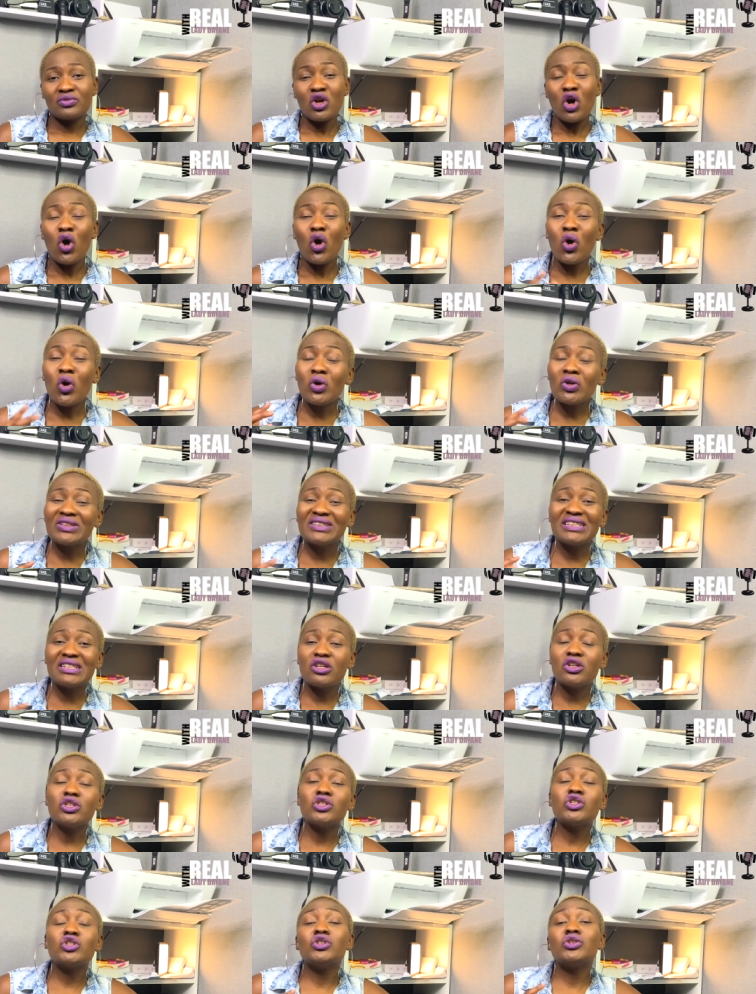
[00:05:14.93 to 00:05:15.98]
holding
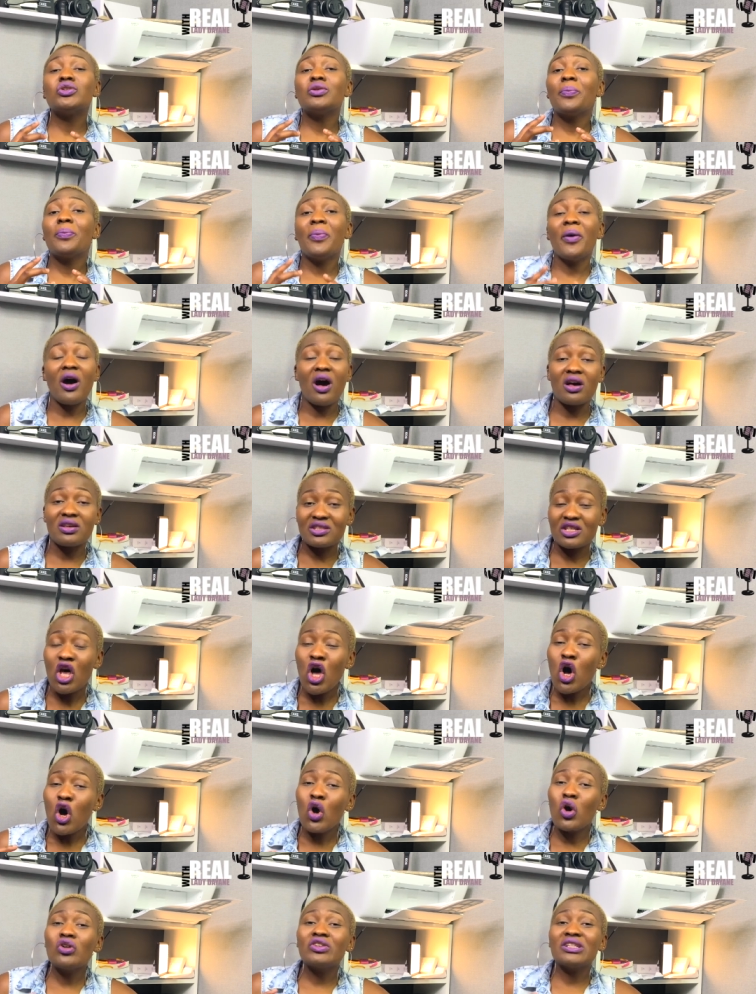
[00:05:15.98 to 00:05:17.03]
on to the past,
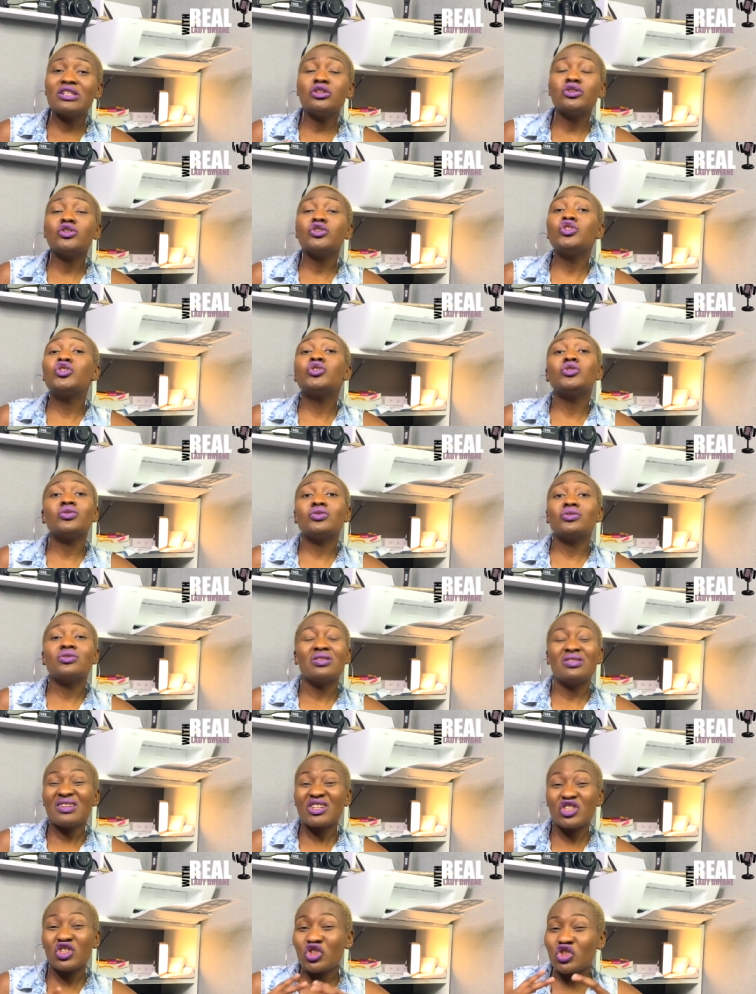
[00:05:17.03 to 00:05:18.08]
holding on to
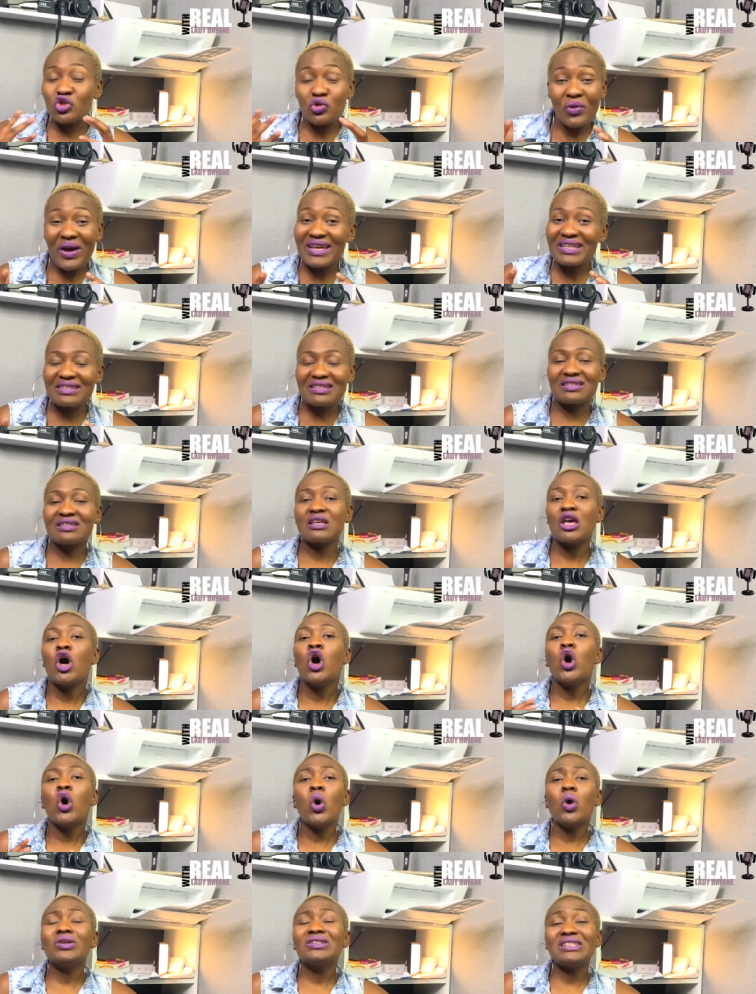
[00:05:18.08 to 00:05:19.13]
stress,
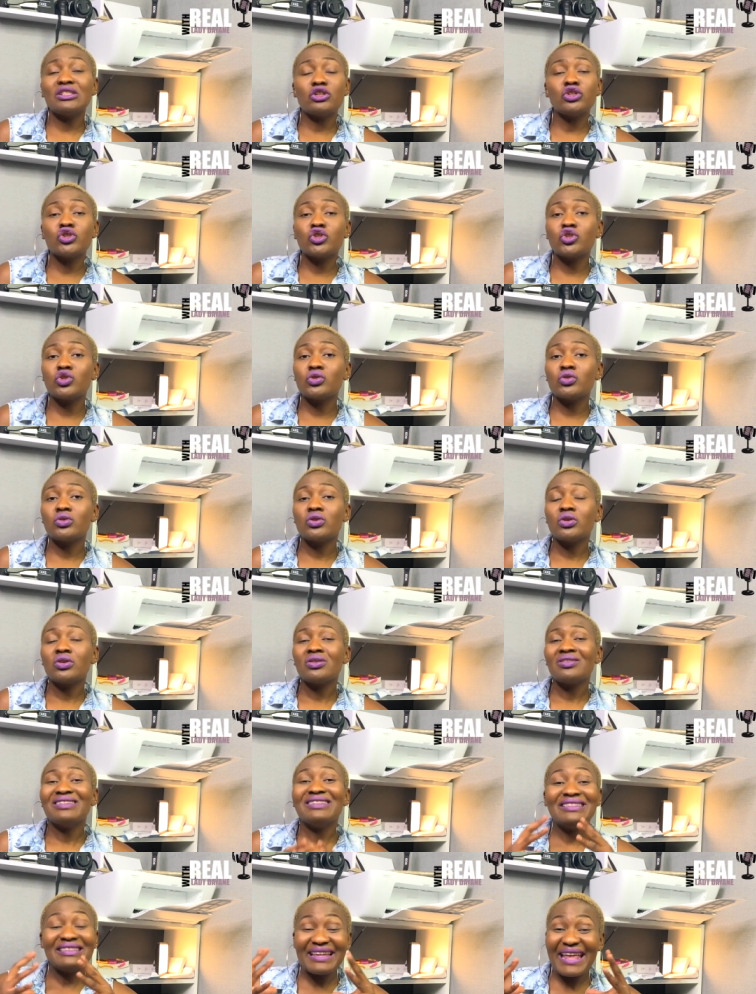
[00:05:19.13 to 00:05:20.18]
holding on to
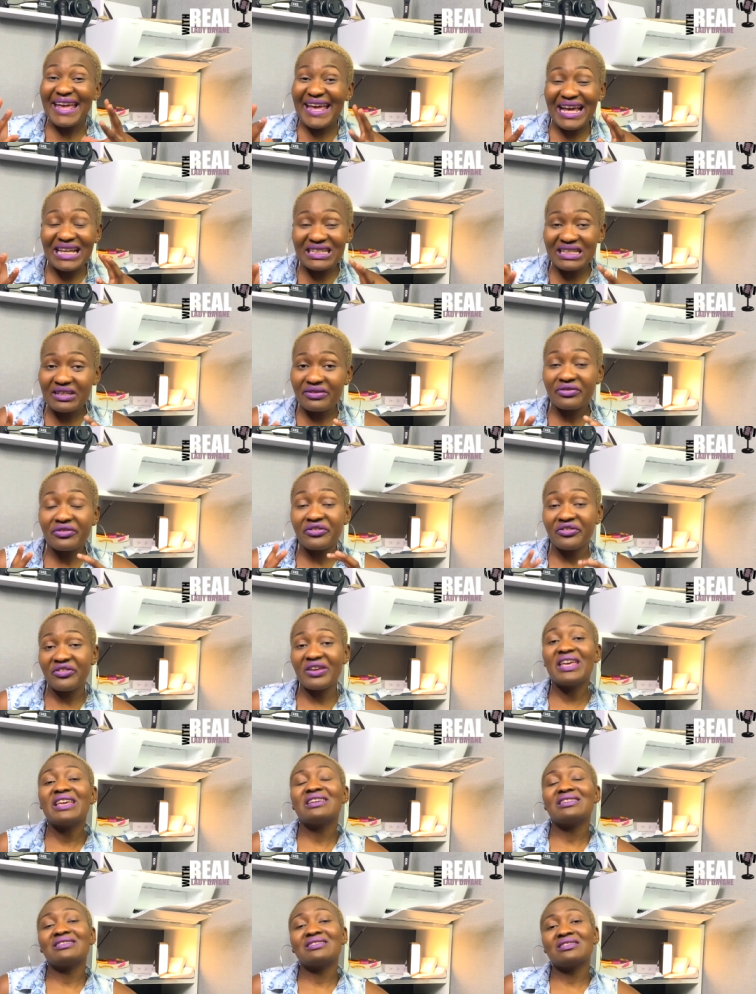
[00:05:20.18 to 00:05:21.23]
negative
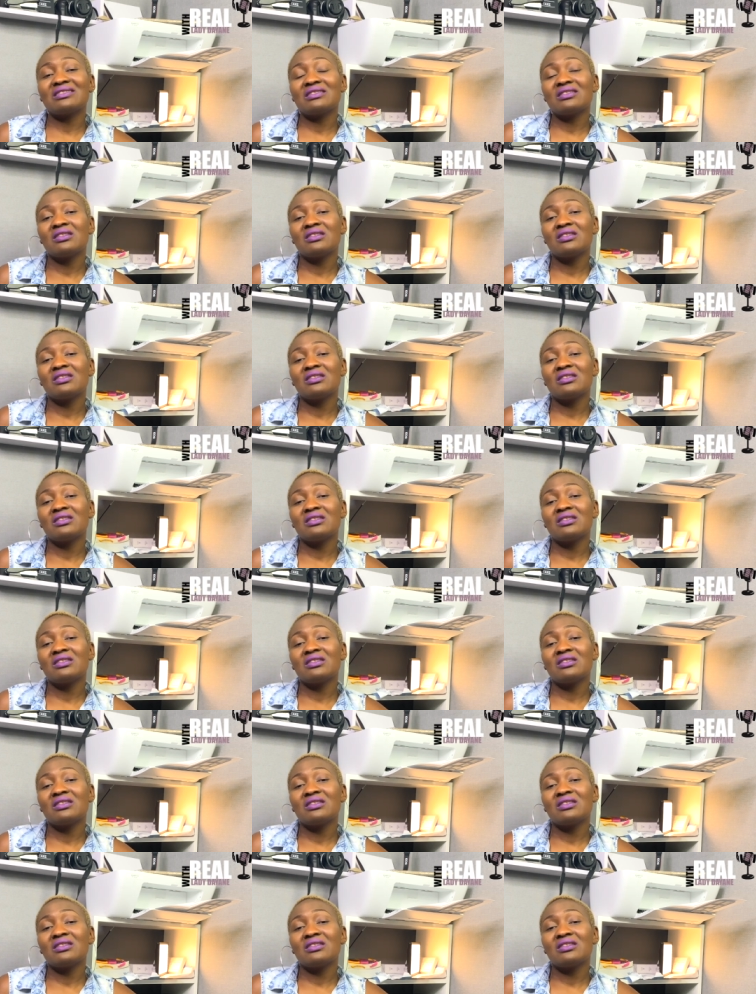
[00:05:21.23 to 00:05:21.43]
things